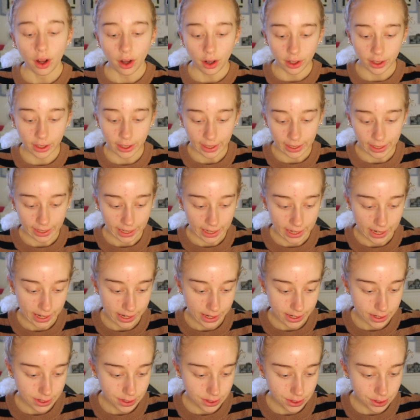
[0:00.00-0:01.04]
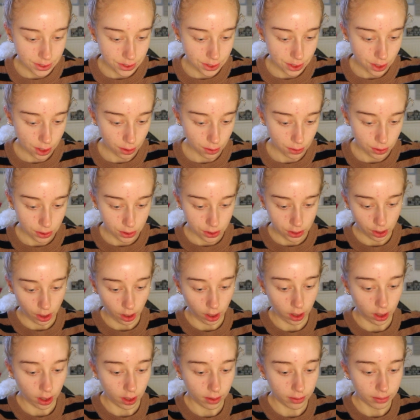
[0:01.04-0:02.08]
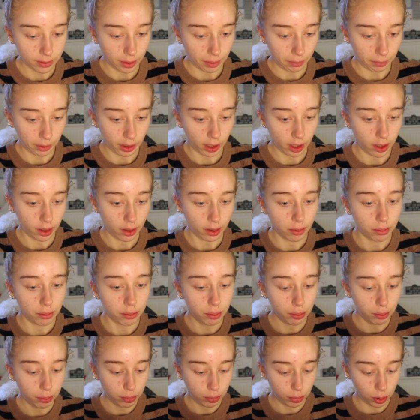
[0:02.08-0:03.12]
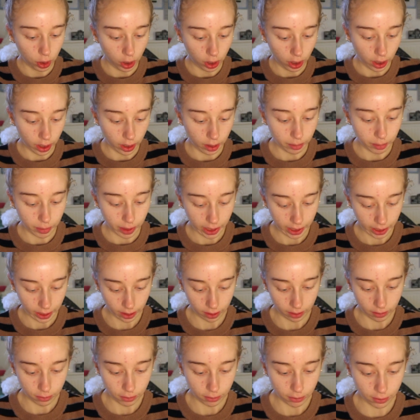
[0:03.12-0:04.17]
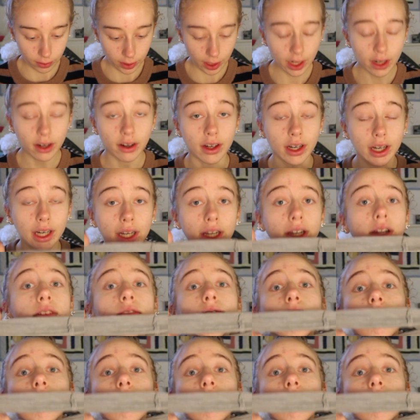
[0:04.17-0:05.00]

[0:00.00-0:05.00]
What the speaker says: Alright guys, so to start off, I'm gonna put on my very